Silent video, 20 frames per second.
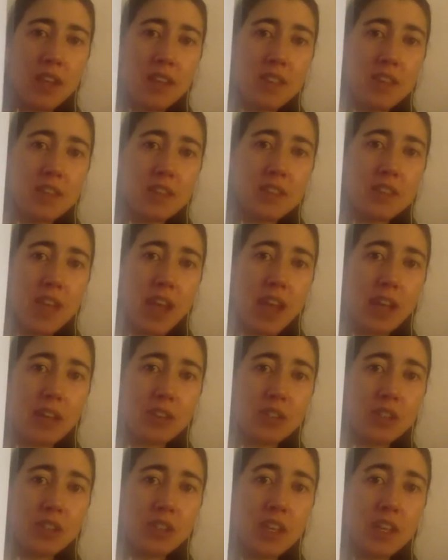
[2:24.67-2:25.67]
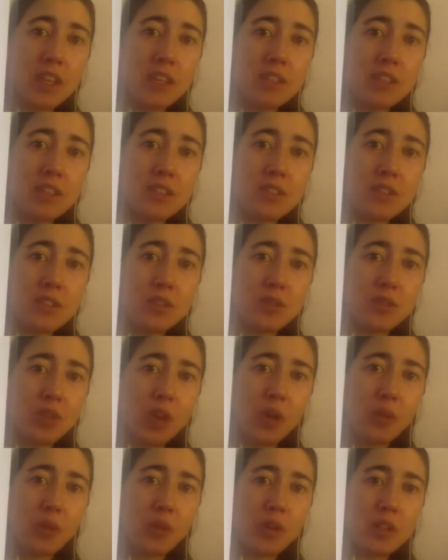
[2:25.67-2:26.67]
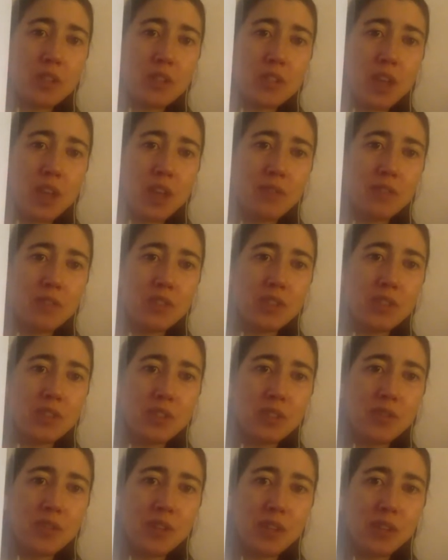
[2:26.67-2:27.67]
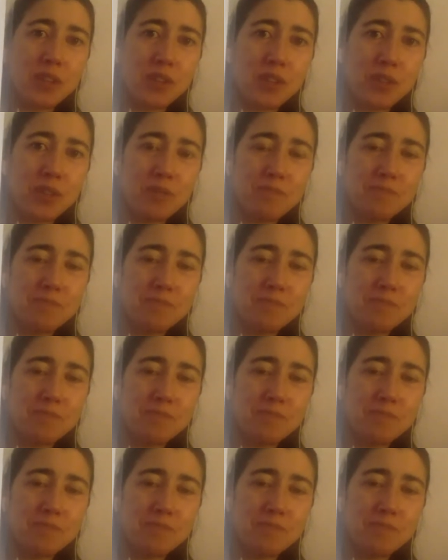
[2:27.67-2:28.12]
This actually is your lower esophageal sphincter.